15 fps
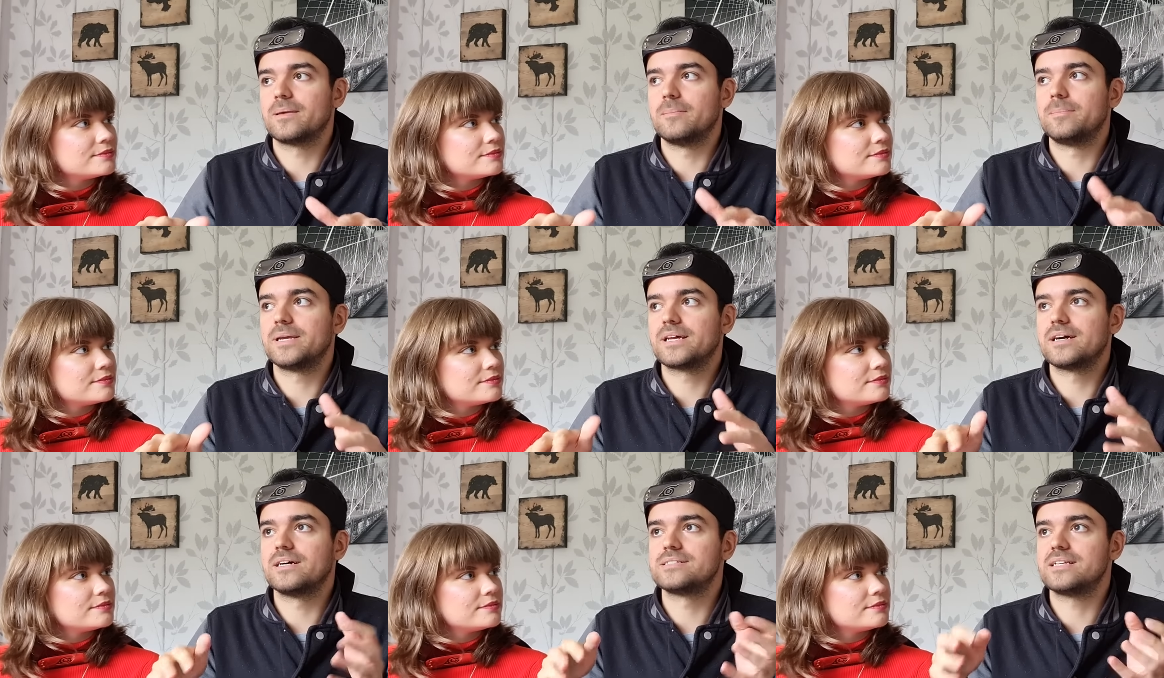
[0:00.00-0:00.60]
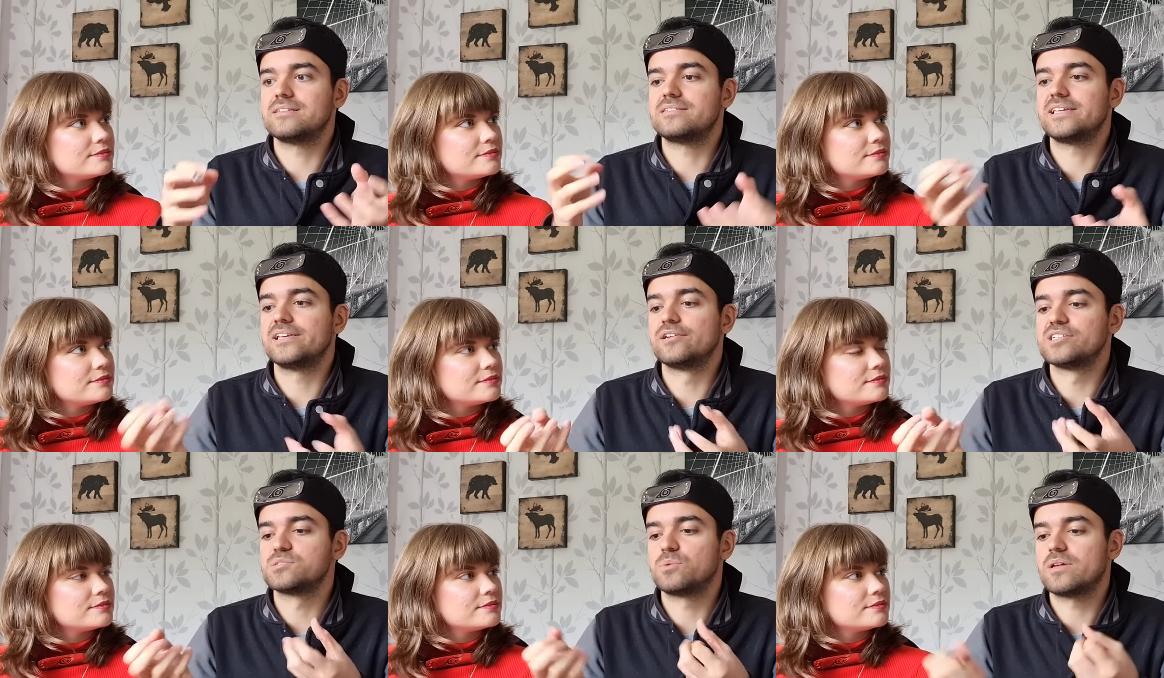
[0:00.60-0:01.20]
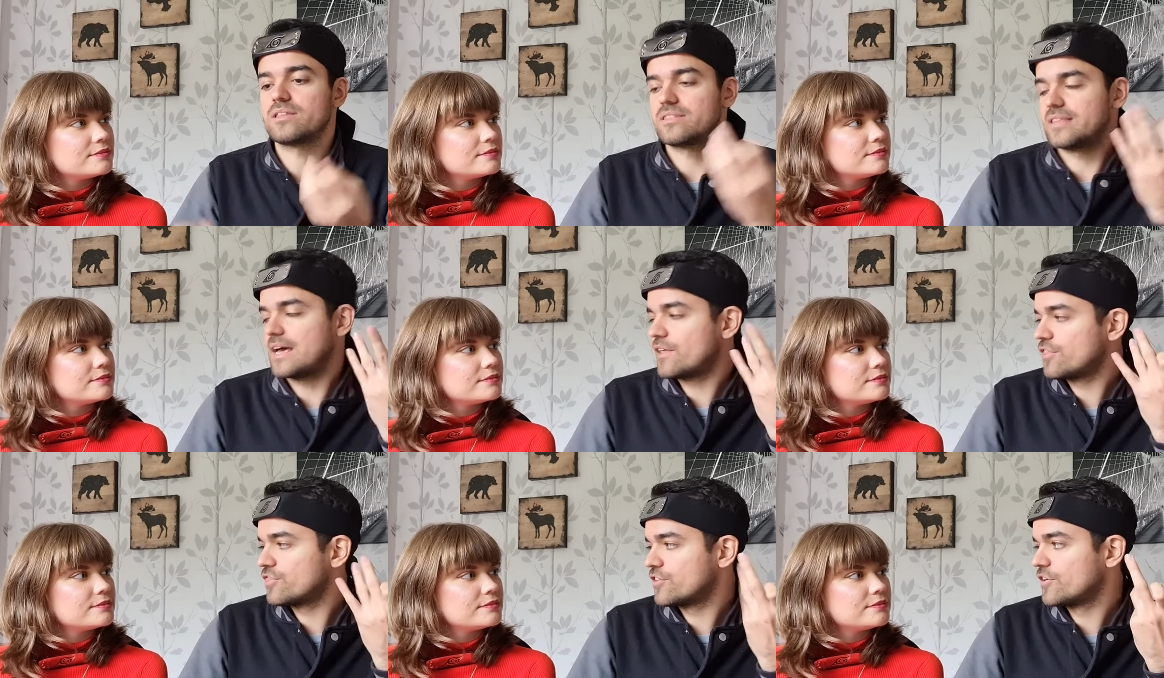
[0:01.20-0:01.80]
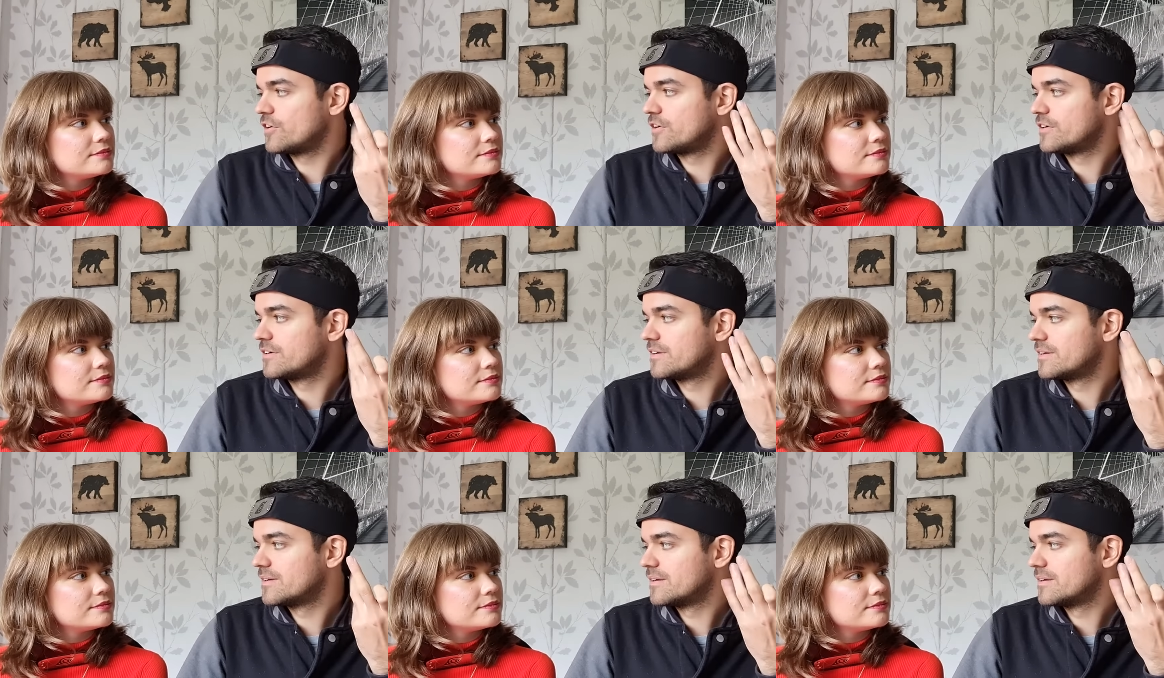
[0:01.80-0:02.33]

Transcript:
Speaker 1: because it deals with that third